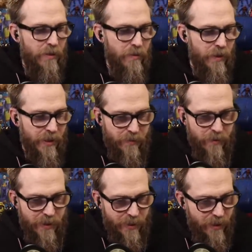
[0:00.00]
Really,
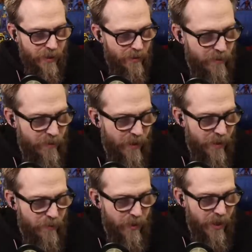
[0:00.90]
really good.
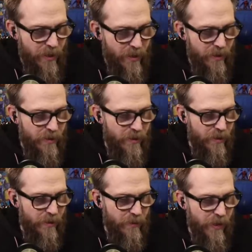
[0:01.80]
Uh, we got a,
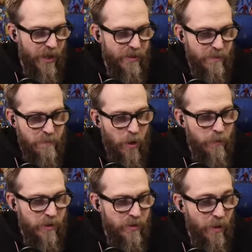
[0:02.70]
we got some
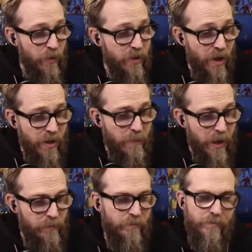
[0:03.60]
moments that we'll talk about.